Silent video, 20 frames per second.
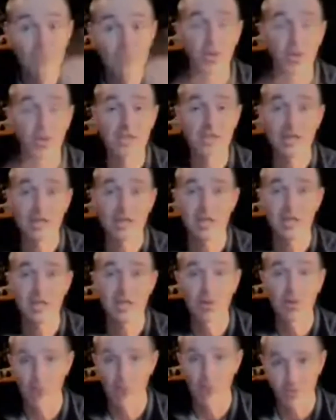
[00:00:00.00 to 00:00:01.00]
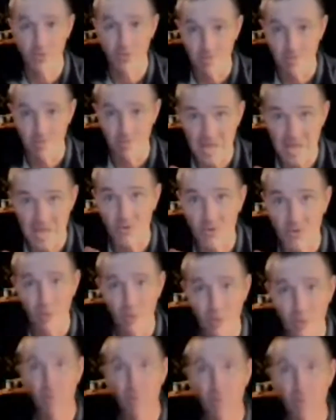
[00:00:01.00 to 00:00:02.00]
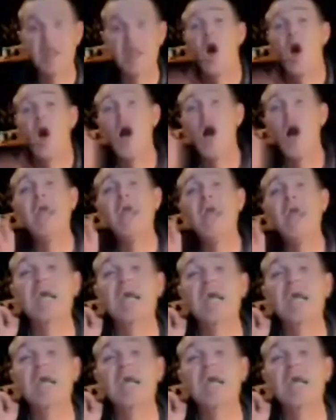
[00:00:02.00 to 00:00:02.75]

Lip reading: you pricks out there are either a man or a woman. I